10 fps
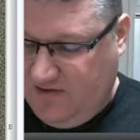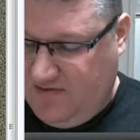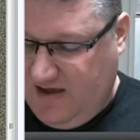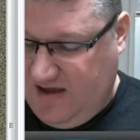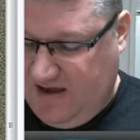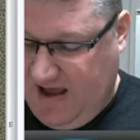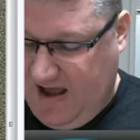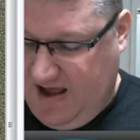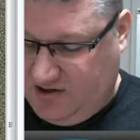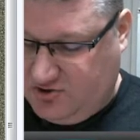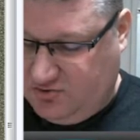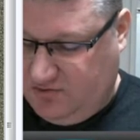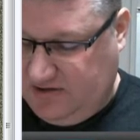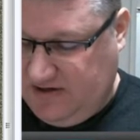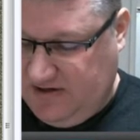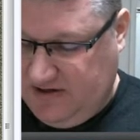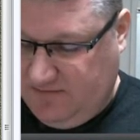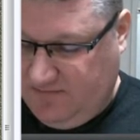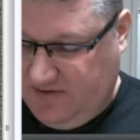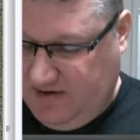that
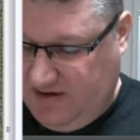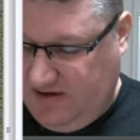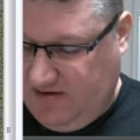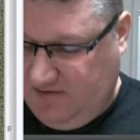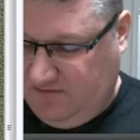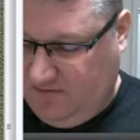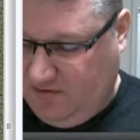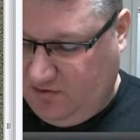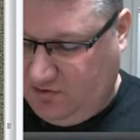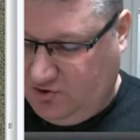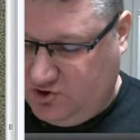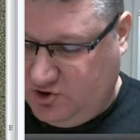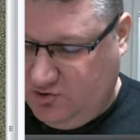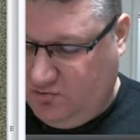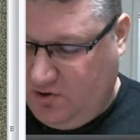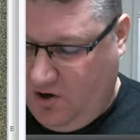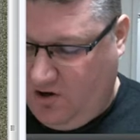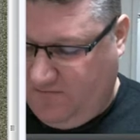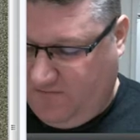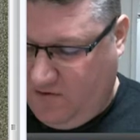actually is too
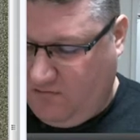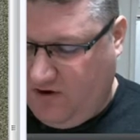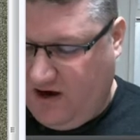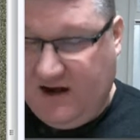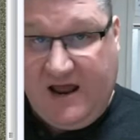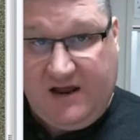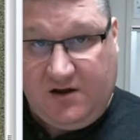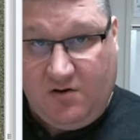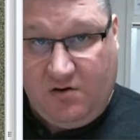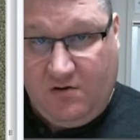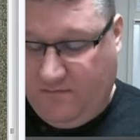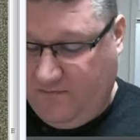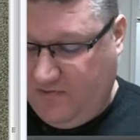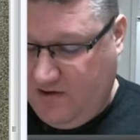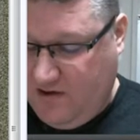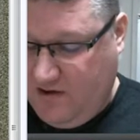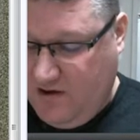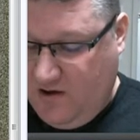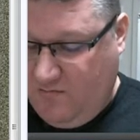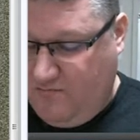long for a right angle,
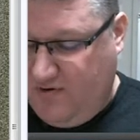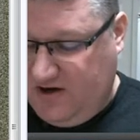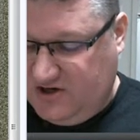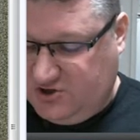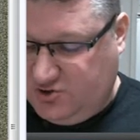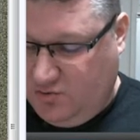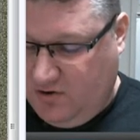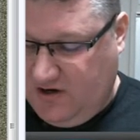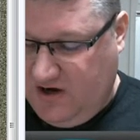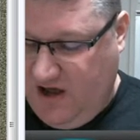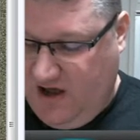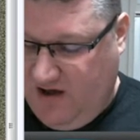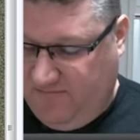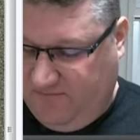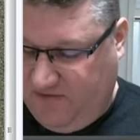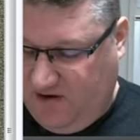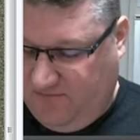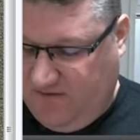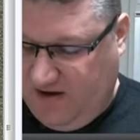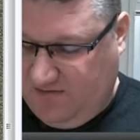but is short enough that
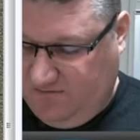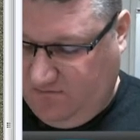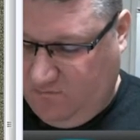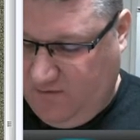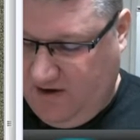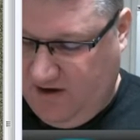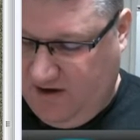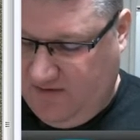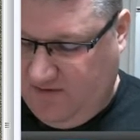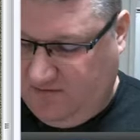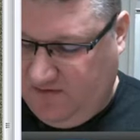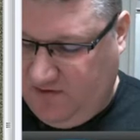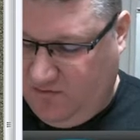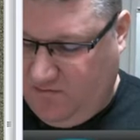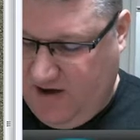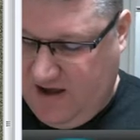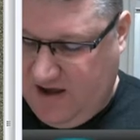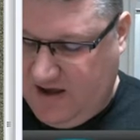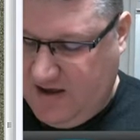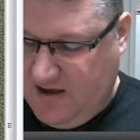if I swing it in this other
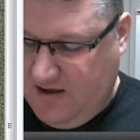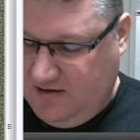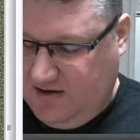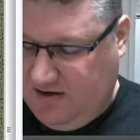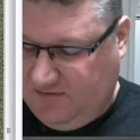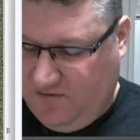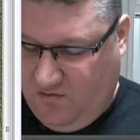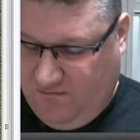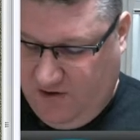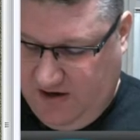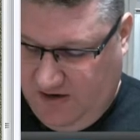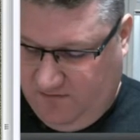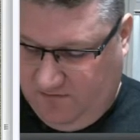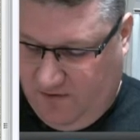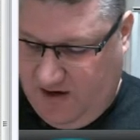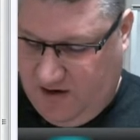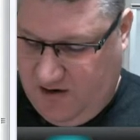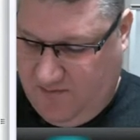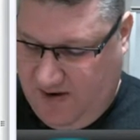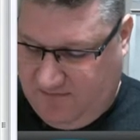way, kicks over here, so I end
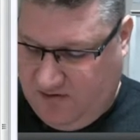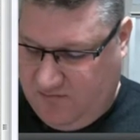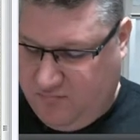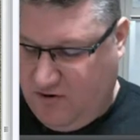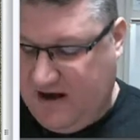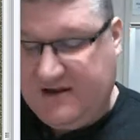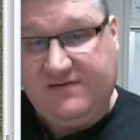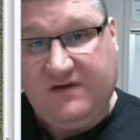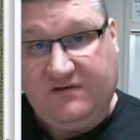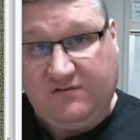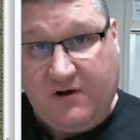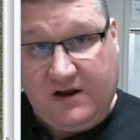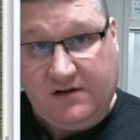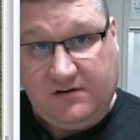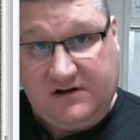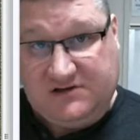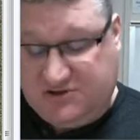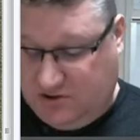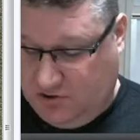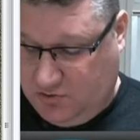up having to break this triangle into
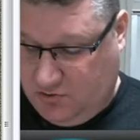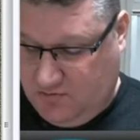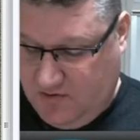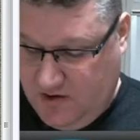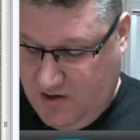two,